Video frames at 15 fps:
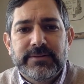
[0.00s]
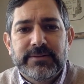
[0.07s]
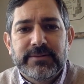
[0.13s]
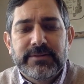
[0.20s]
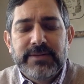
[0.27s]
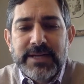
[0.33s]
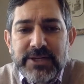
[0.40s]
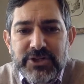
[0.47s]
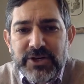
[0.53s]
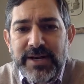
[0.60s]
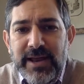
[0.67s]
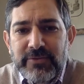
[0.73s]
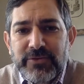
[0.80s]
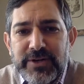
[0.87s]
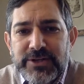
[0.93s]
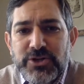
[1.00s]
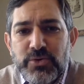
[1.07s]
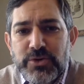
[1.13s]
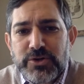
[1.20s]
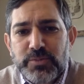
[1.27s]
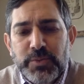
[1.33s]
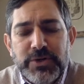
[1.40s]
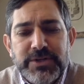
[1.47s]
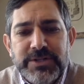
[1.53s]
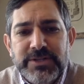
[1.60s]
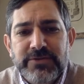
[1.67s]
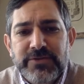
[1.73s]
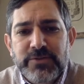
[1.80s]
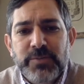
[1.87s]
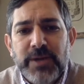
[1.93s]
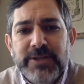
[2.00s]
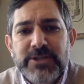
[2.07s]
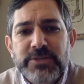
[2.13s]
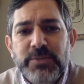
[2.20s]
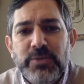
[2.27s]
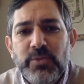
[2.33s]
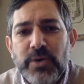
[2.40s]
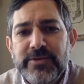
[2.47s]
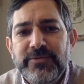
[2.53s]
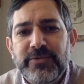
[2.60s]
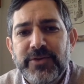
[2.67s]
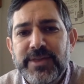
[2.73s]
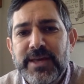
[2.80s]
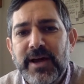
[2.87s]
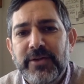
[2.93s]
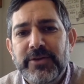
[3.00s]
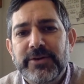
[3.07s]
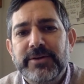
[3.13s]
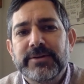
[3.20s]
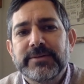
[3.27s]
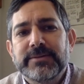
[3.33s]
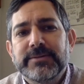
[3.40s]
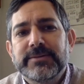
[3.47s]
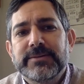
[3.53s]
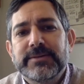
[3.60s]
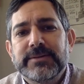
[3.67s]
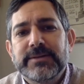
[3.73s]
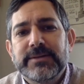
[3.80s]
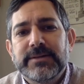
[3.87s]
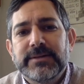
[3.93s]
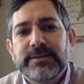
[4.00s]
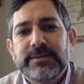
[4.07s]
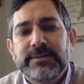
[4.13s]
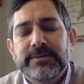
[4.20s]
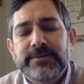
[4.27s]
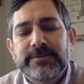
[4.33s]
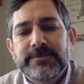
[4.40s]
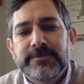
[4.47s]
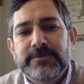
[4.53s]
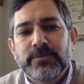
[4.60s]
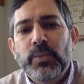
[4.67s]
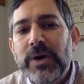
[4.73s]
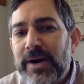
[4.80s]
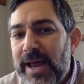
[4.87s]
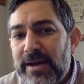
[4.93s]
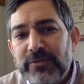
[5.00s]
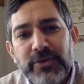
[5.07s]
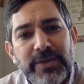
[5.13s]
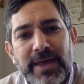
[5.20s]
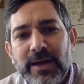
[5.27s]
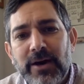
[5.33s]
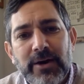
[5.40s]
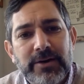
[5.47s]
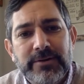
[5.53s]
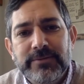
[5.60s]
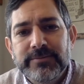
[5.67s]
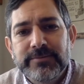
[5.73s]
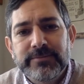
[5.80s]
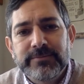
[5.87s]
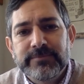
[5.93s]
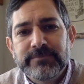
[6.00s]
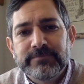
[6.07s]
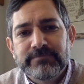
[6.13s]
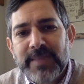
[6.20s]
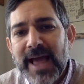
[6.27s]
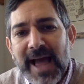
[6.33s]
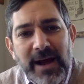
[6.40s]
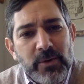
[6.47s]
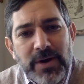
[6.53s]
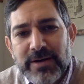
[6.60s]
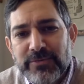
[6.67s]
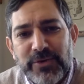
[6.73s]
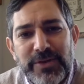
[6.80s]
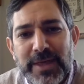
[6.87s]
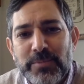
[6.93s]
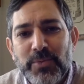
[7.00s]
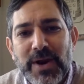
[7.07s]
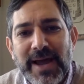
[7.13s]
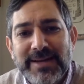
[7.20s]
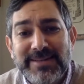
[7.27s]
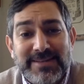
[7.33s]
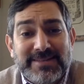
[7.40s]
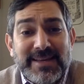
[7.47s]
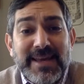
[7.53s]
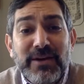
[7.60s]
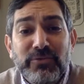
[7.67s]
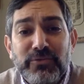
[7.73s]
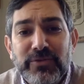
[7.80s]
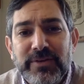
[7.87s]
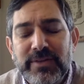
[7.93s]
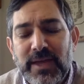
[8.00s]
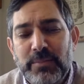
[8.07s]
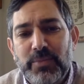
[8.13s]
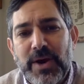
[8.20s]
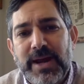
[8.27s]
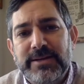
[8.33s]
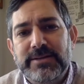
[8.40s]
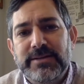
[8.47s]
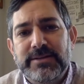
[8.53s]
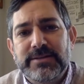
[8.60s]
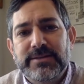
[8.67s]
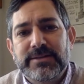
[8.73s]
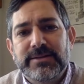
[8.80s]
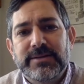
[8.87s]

Each and every Jewish person is responsible one for the other. Wherever they are, however they practice, if they practice,